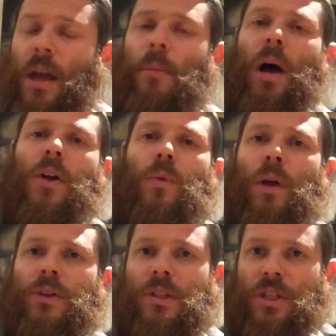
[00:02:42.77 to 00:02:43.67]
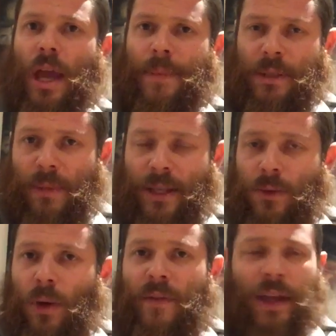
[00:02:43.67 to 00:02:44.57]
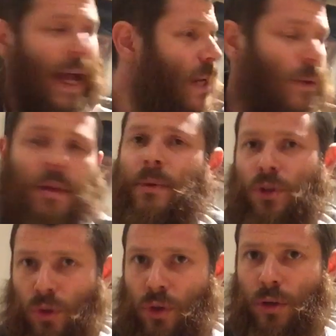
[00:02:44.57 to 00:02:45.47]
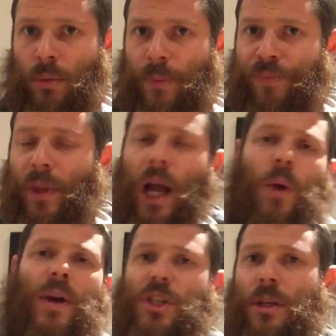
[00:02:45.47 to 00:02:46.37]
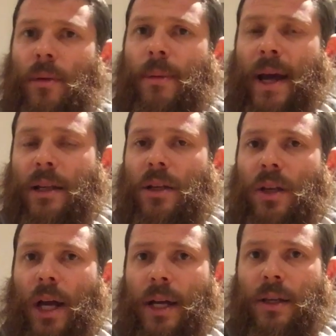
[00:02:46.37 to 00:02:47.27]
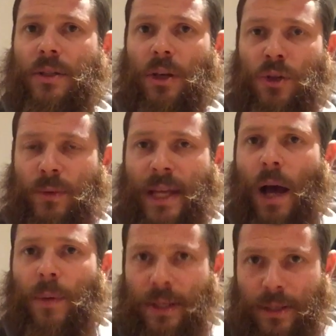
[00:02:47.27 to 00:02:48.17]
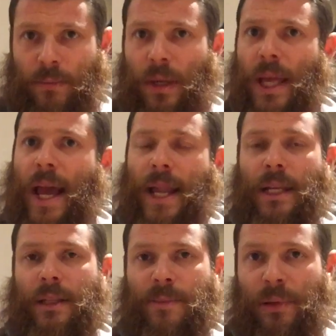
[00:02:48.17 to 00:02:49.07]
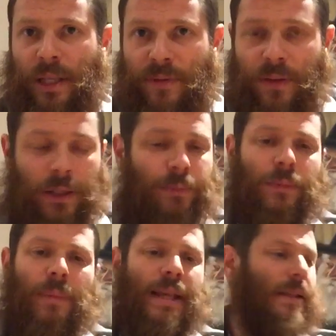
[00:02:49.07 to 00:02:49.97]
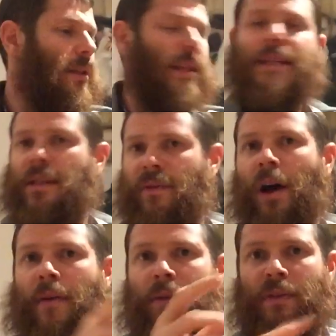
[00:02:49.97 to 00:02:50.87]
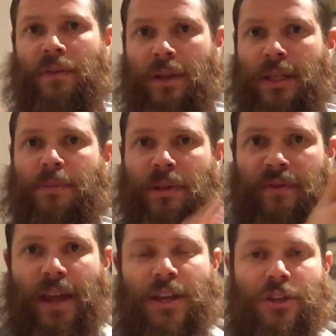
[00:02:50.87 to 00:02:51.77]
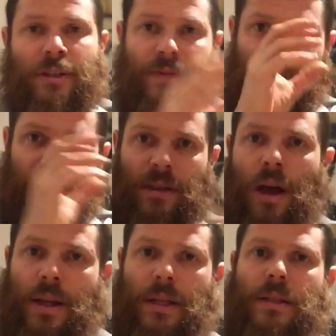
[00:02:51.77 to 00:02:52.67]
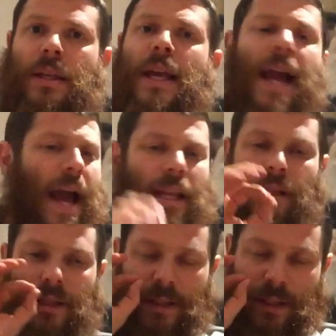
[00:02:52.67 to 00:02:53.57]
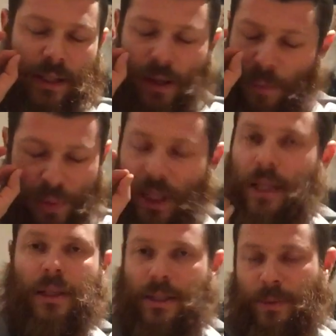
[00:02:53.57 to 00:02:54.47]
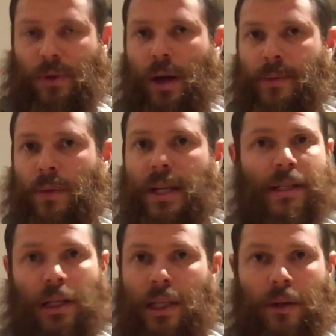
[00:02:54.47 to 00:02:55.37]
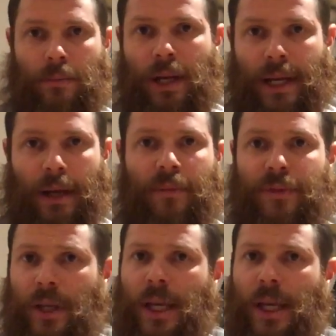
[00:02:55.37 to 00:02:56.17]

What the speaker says: Michael Walsh is Jayme's mentor. I've engaged with him on YouTube. I question him about social Darwinism and Hitler's belief in it. Basically, that's survival of the fittest, but of nations, of societies. And Hitler completely subscribed to it. It's clear in Mein Kampf.